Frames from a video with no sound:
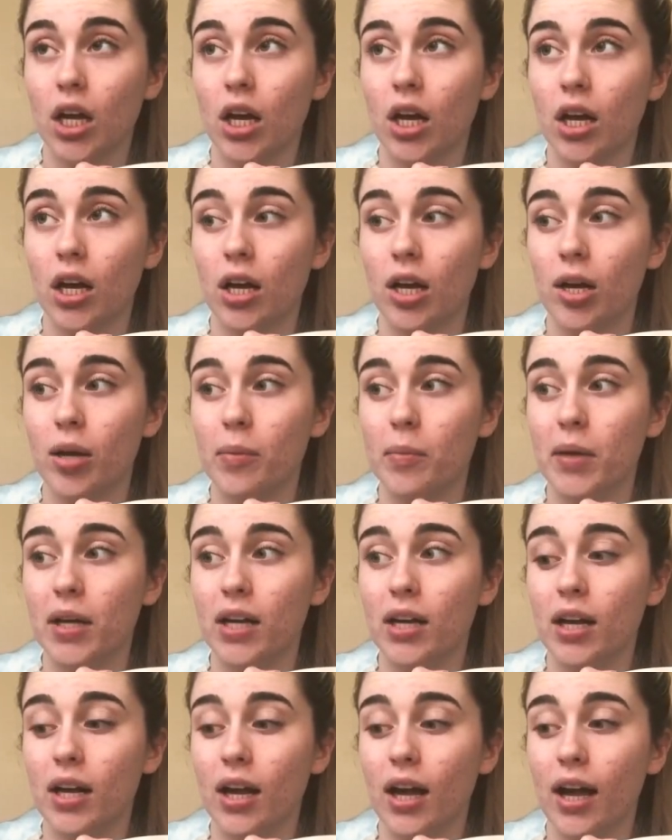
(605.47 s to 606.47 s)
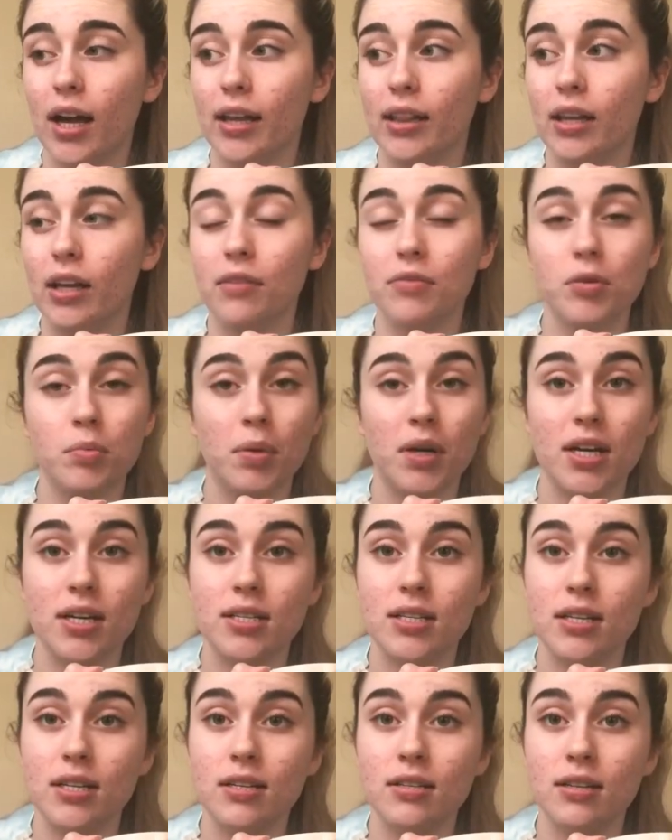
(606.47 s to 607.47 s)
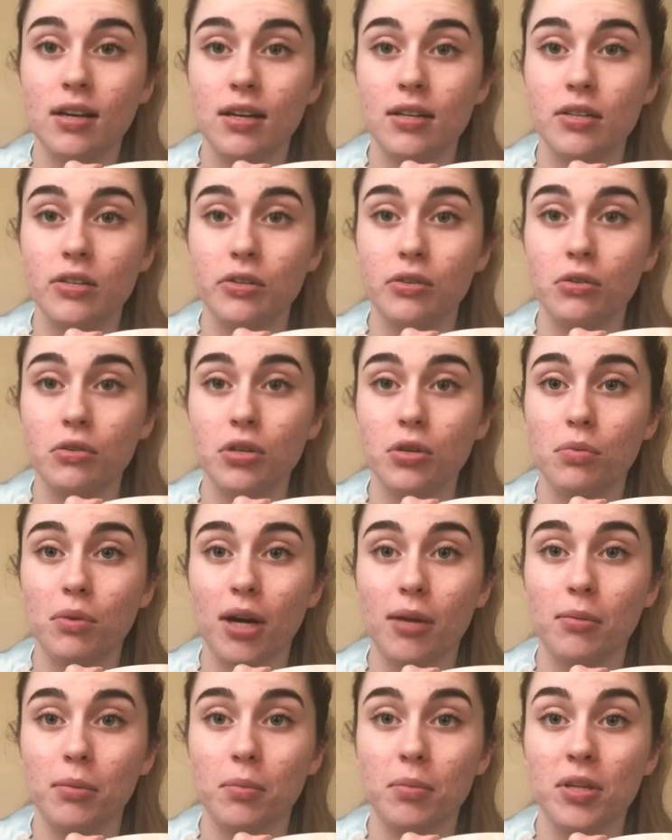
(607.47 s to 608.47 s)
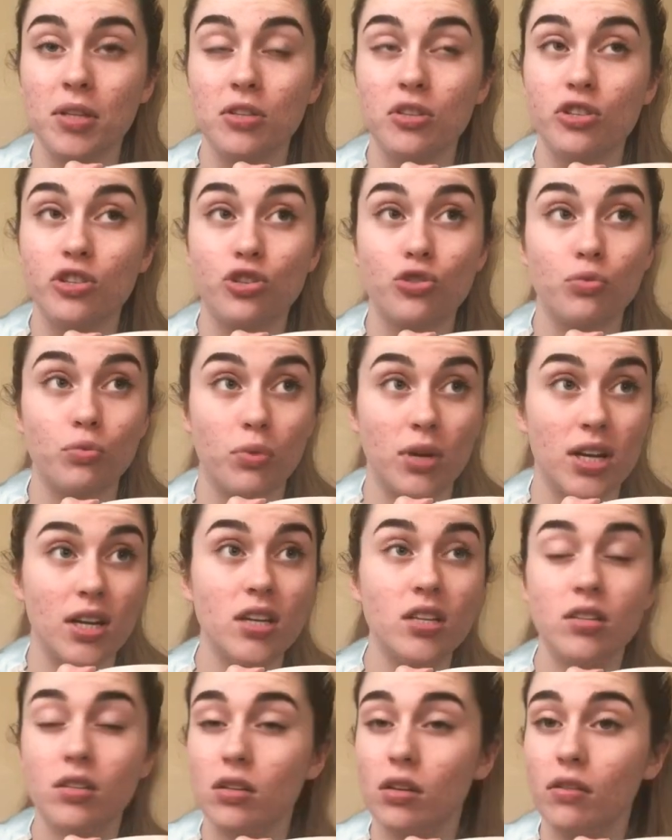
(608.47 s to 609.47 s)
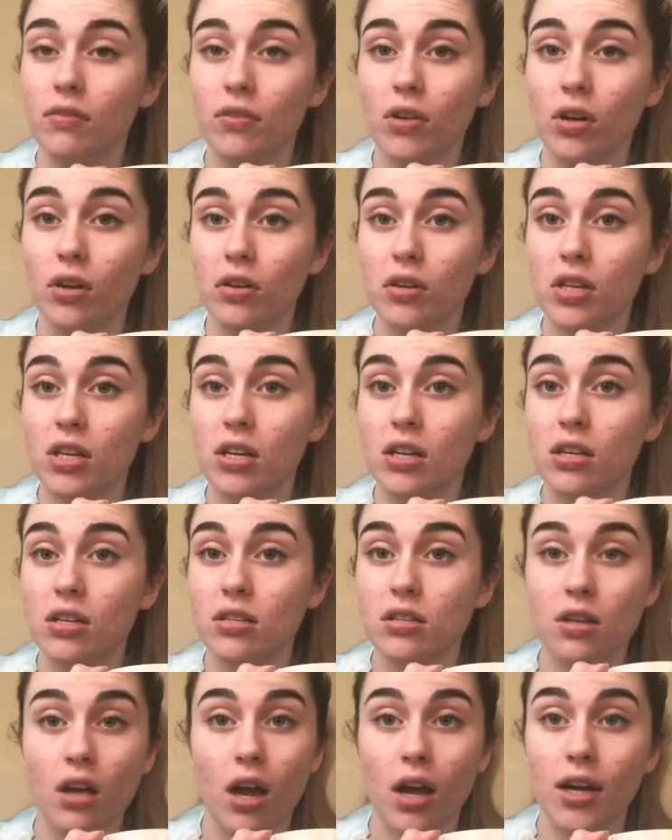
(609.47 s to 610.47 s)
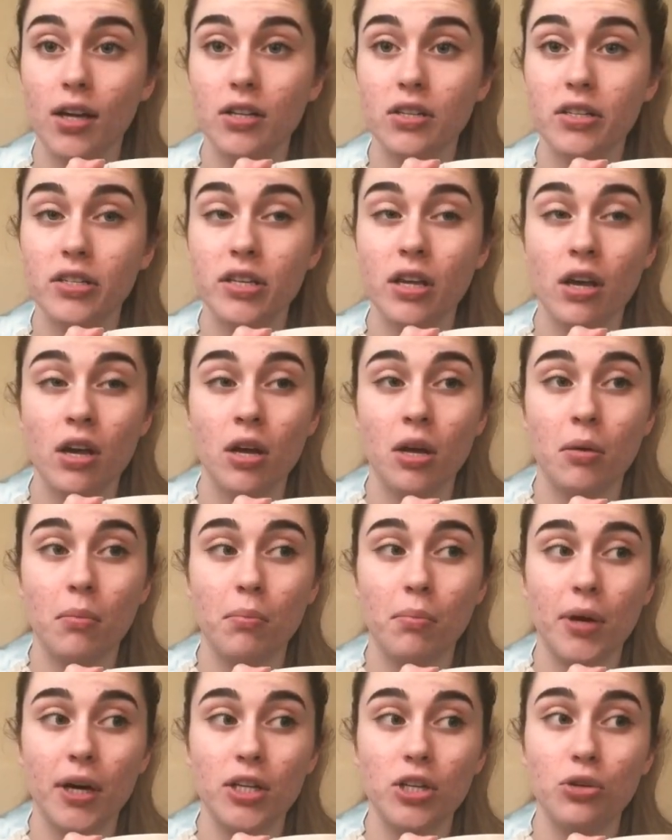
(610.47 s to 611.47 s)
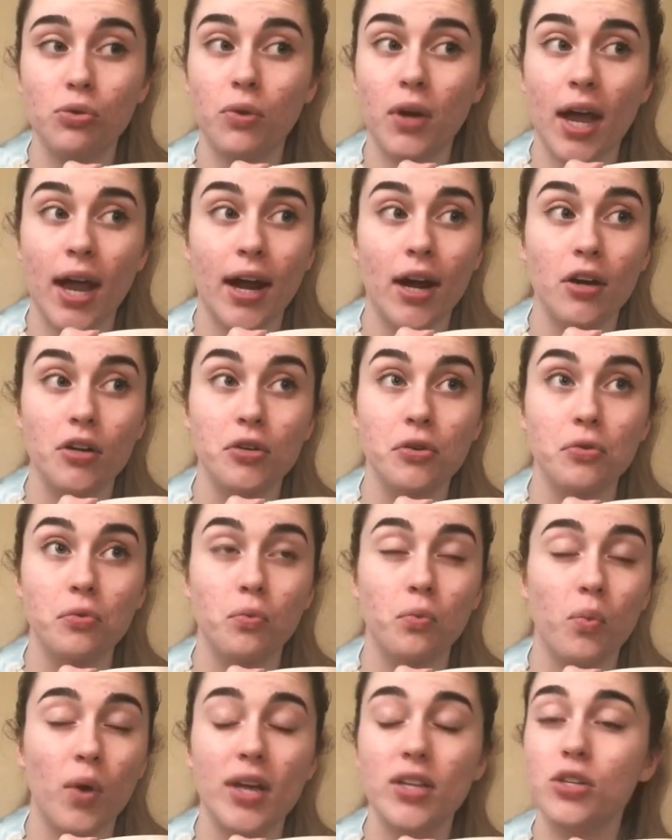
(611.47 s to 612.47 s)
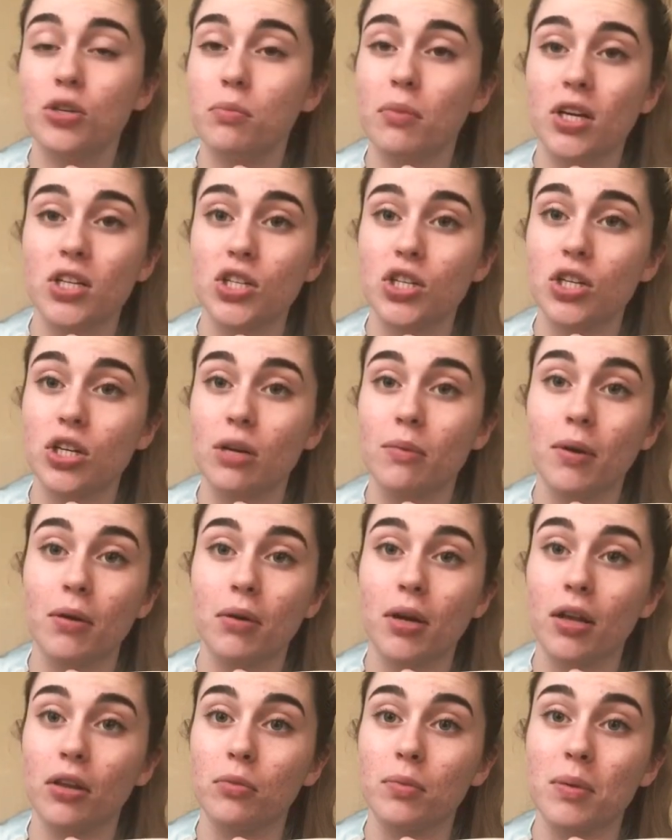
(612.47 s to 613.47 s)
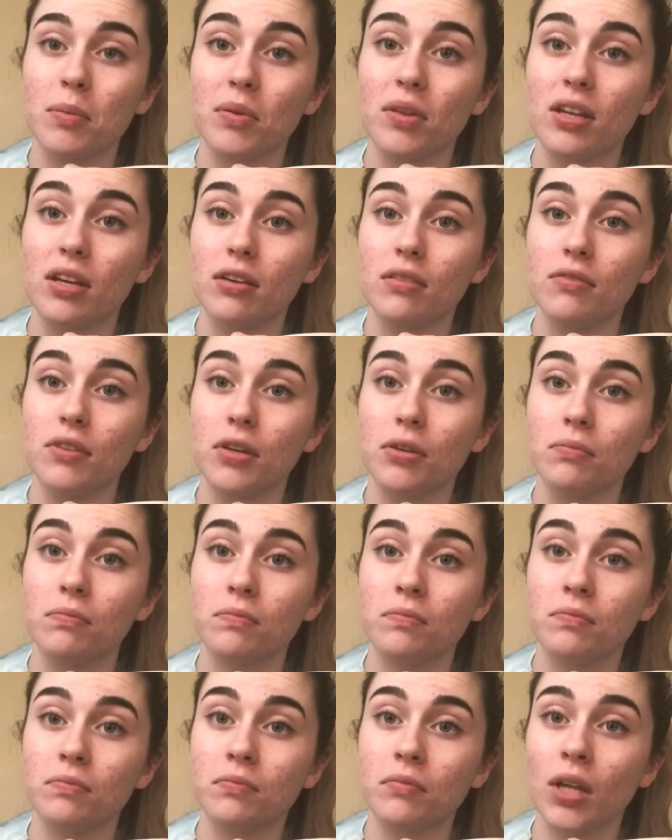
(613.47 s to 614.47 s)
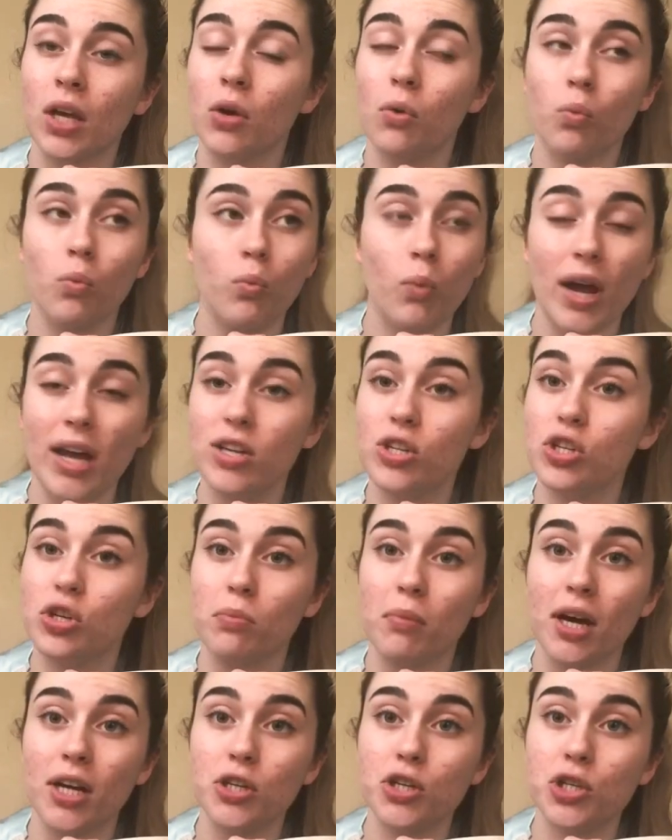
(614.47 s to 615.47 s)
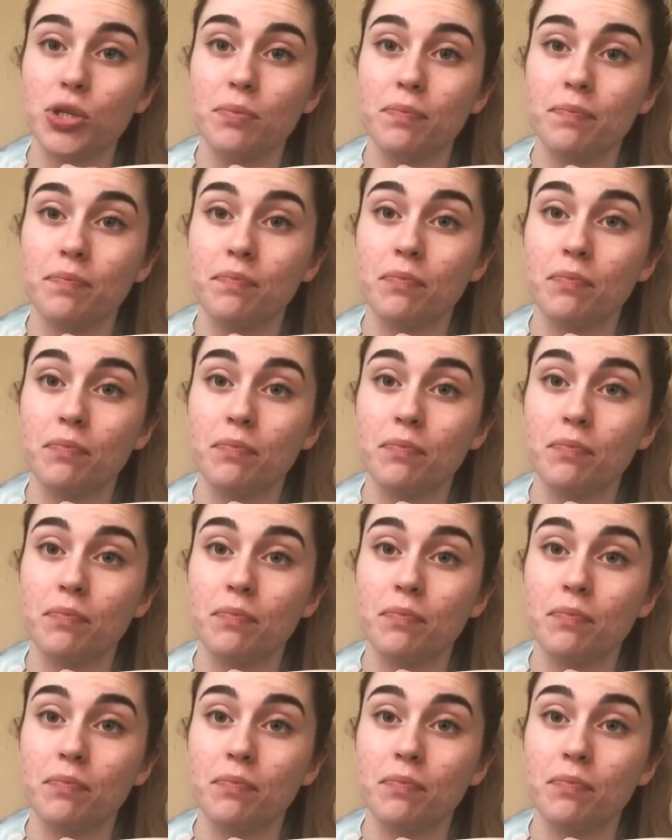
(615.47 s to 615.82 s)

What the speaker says: I love you, Pisces. I do. You're probably the sweetest of all the signs, but you care way too much about what other people think of you. Way too much.